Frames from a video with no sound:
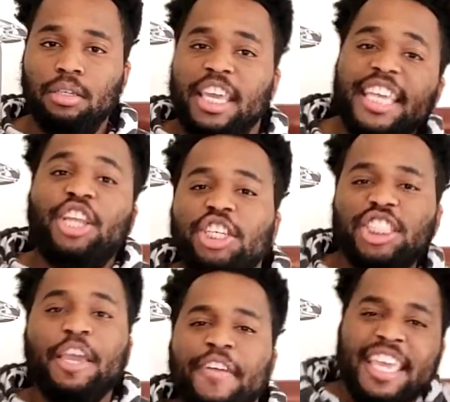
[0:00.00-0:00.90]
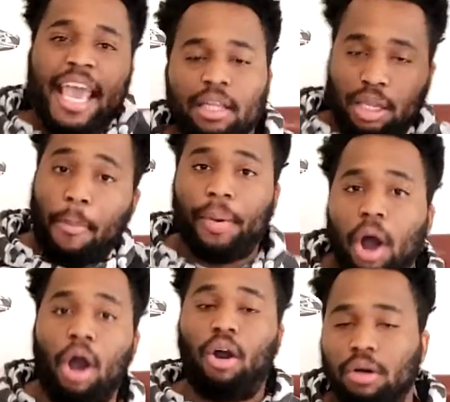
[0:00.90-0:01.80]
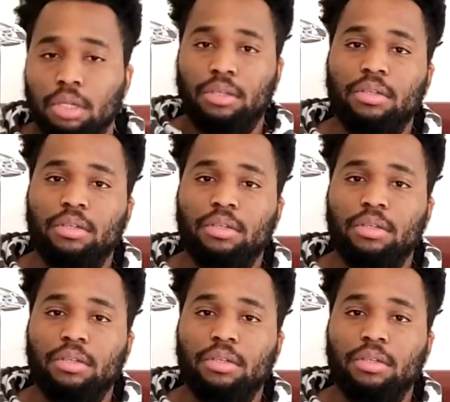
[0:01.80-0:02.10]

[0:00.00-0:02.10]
he doesn't even get the ball.